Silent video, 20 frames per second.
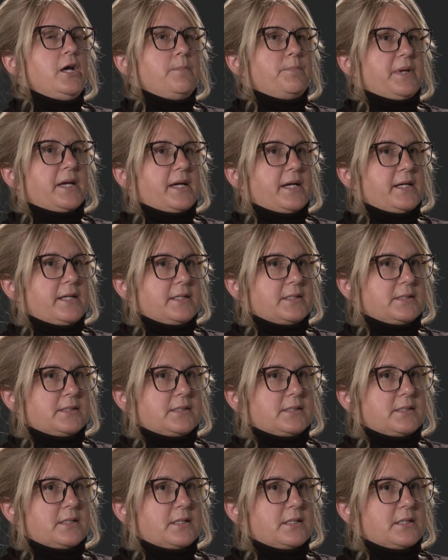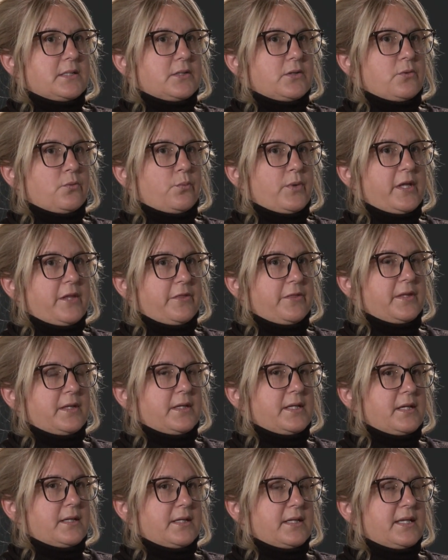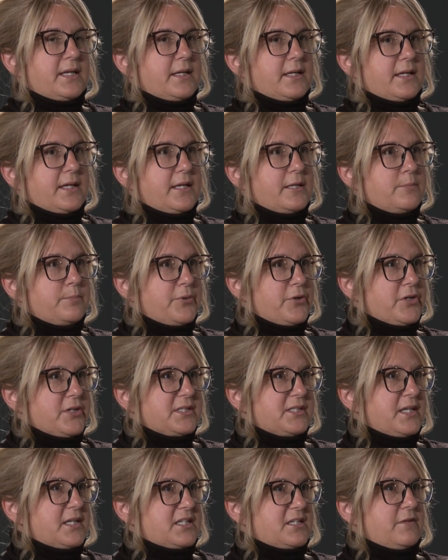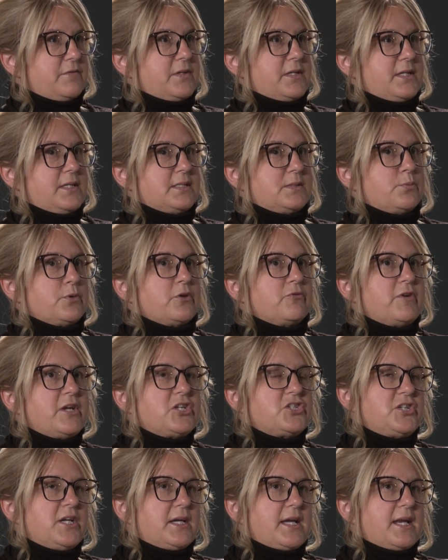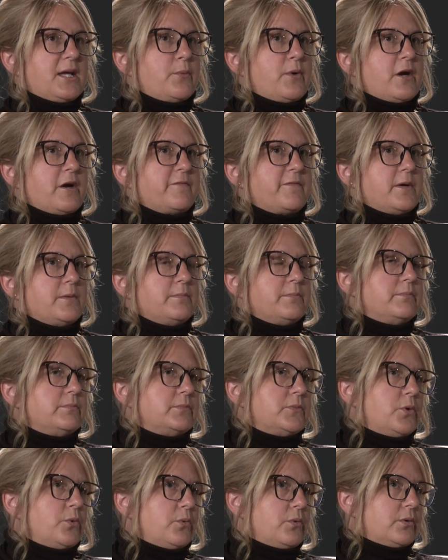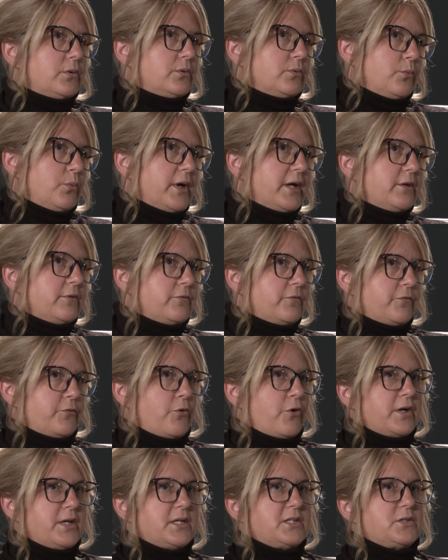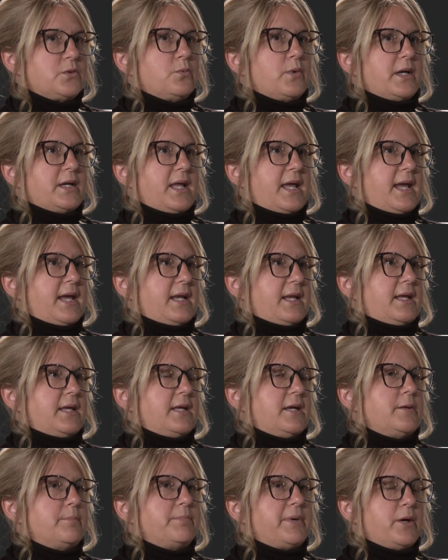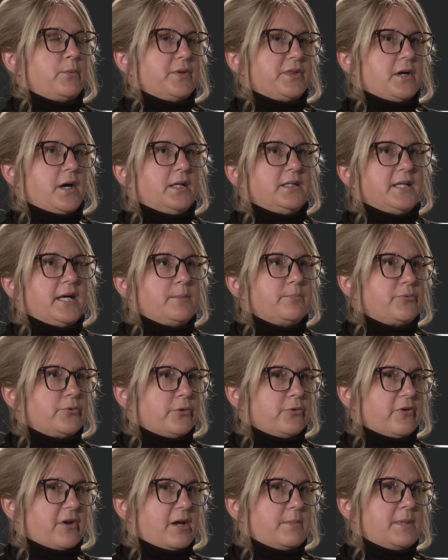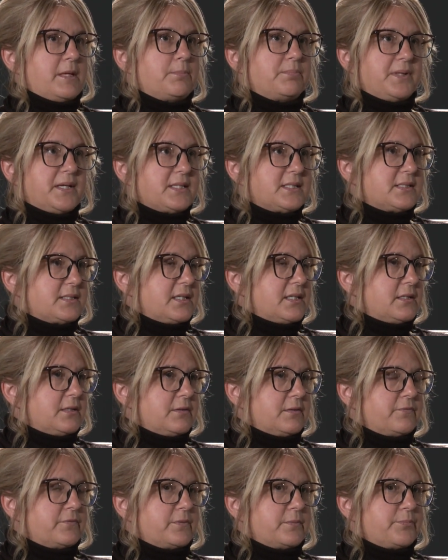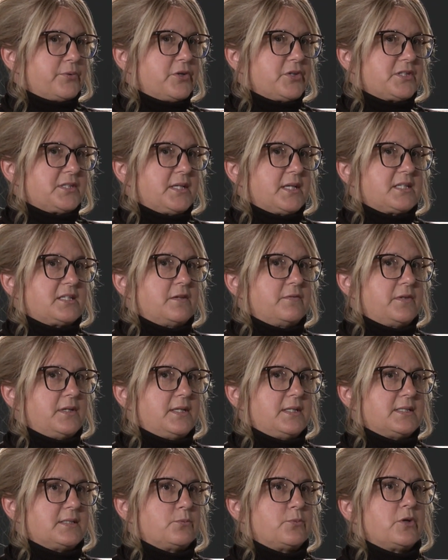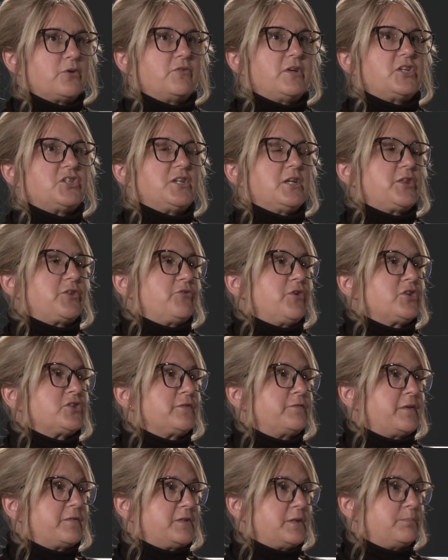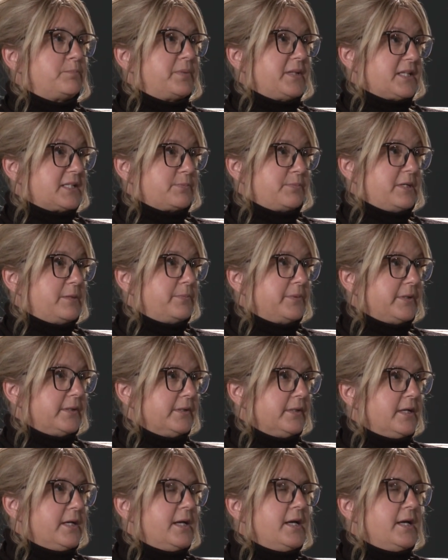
Because with in-person activities, we're reaching anywhere from 140 to 180. But with online programming plus the in-person activities, we're reaching 350 plus people.